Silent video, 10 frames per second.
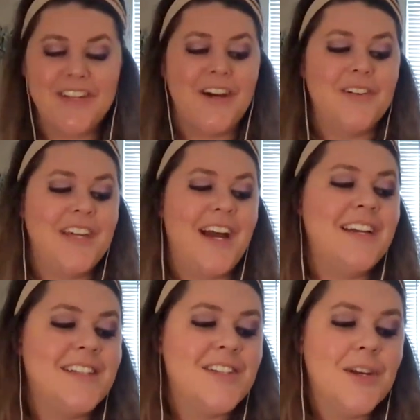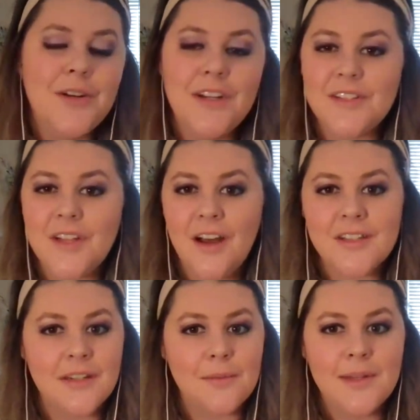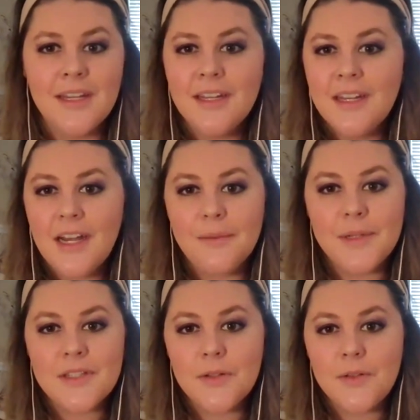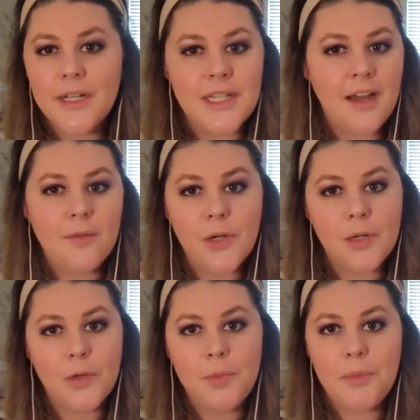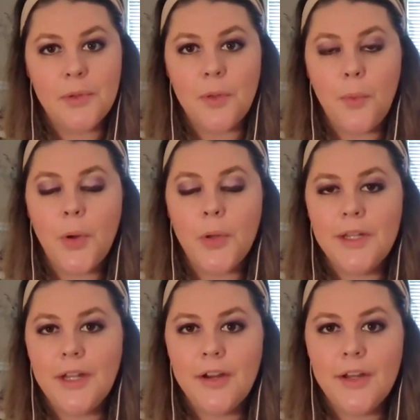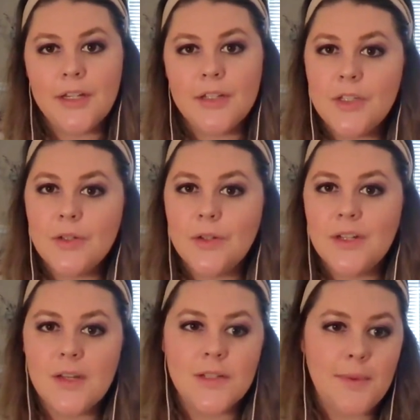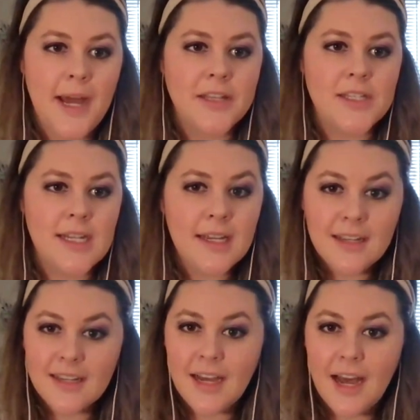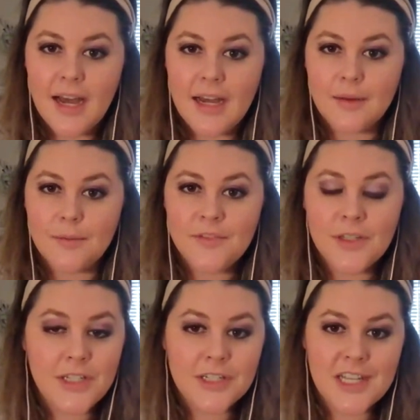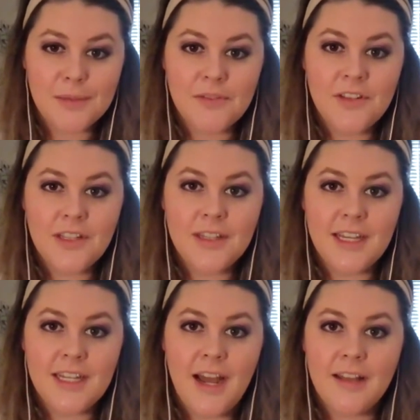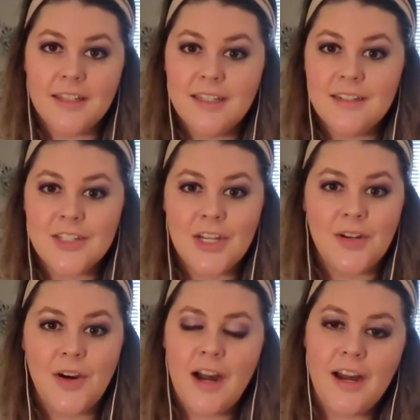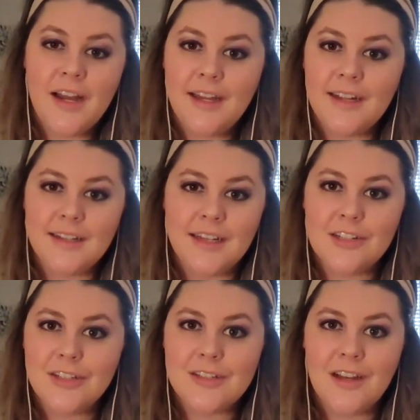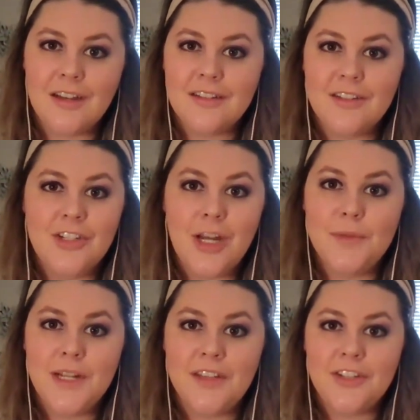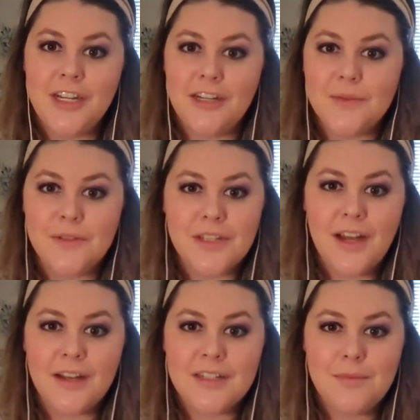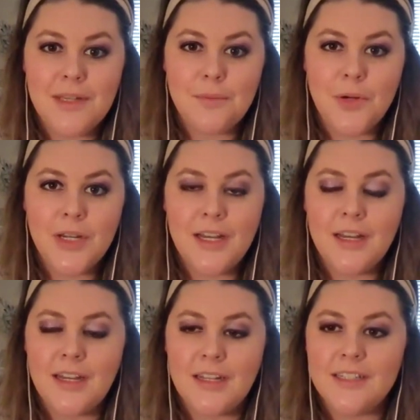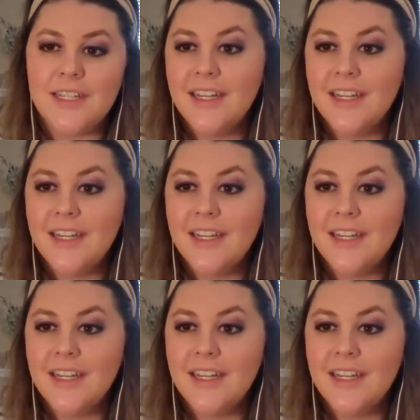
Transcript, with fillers: No. Yeah. It's awesome. It's so great to have more and more people in the Portland area too. Cause over the past few years, I've been feeling like an island. So I like just got jumped at the chance once I got to meet Priya, and